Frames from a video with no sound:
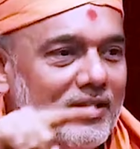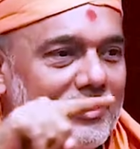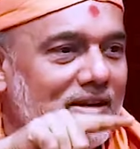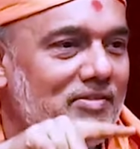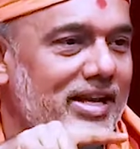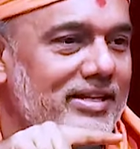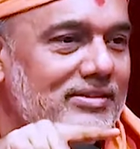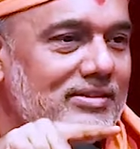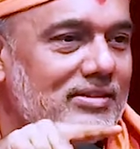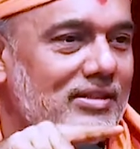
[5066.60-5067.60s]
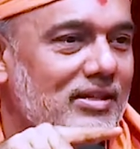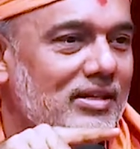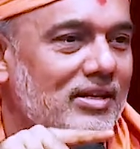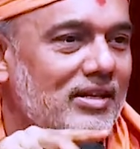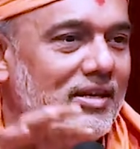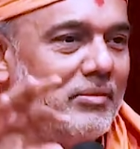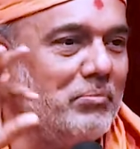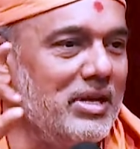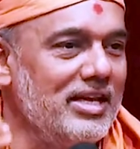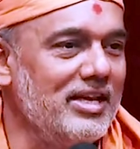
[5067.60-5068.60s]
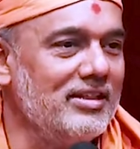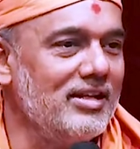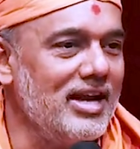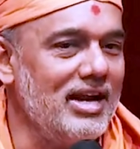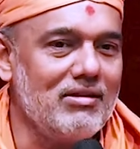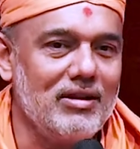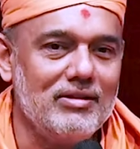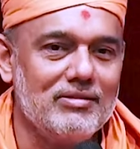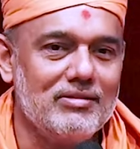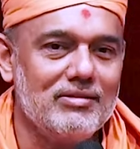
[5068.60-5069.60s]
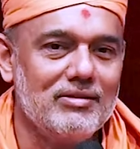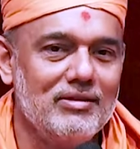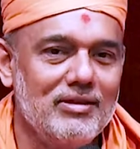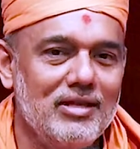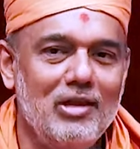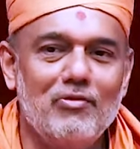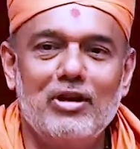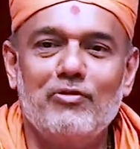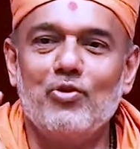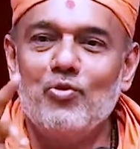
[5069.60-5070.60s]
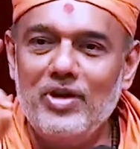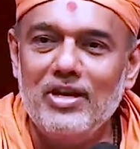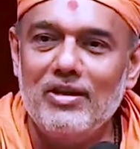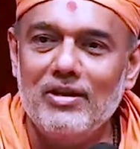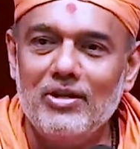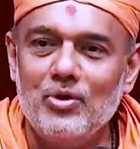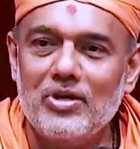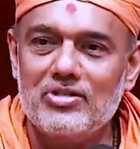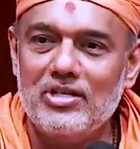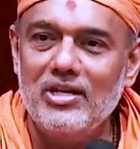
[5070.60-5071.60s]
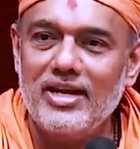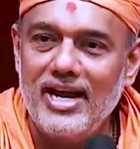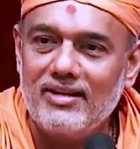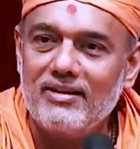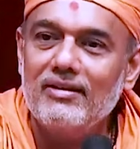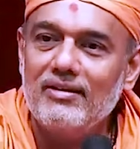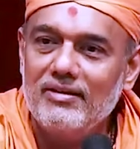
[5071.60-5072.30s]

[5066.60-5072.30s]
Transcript: The other way is being in the rat race. Even if you win, you are still a rat.